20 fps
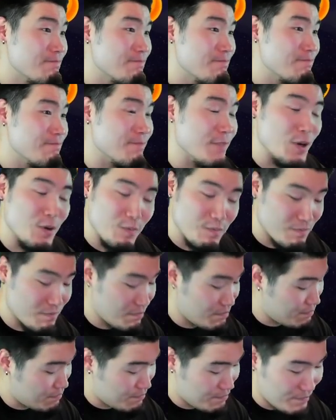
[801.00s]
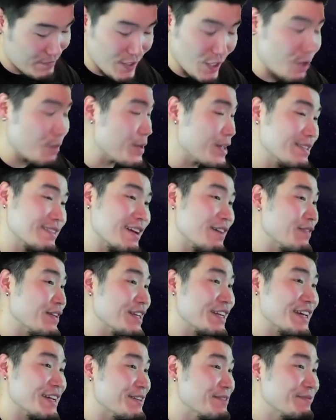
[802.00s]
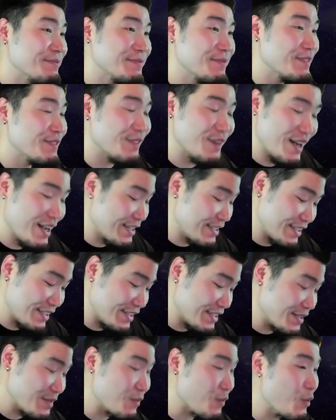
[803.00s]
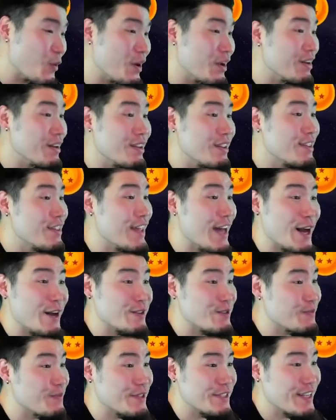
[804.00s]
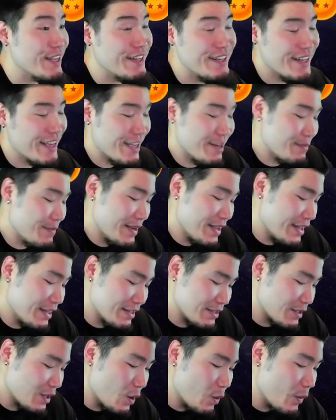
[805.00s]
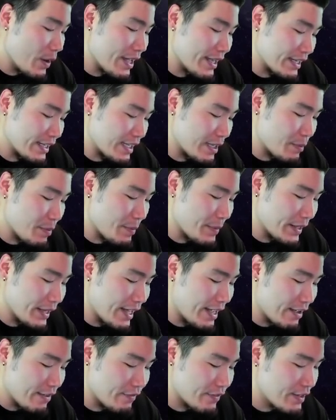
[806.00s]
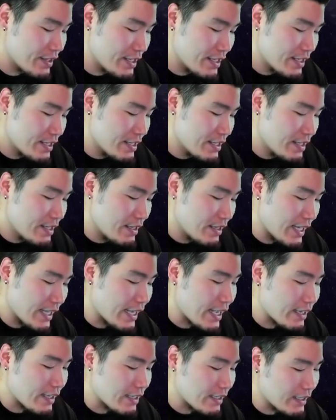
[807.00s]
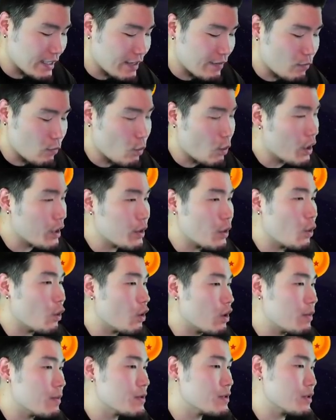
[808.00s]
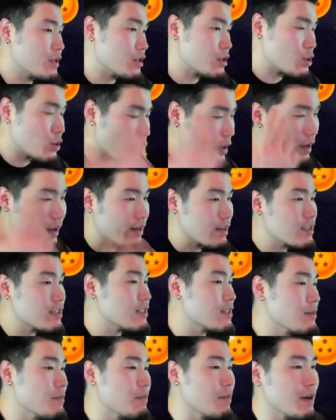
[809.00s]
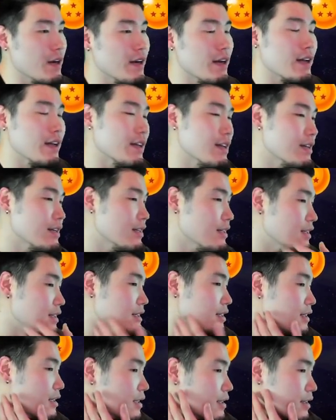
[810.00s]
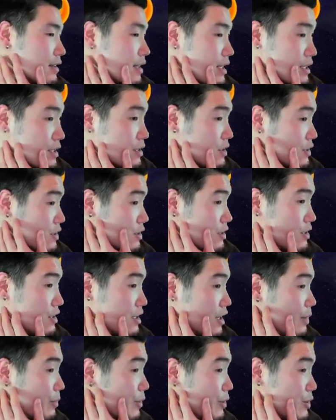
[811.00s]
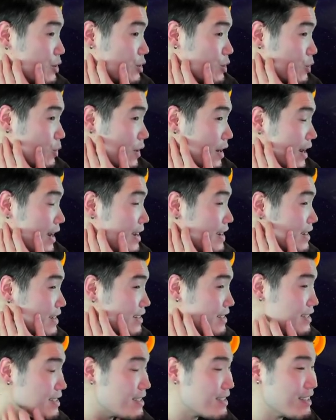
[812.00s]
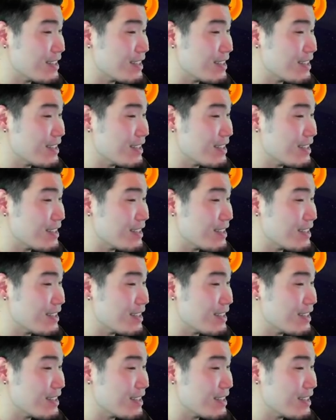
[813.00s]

Nope. Nope, he's definitely dead. Frost is 1000% dead, man. There's no way I can keep him alive. Like, I can give one orb to the trunks, but the double UIs?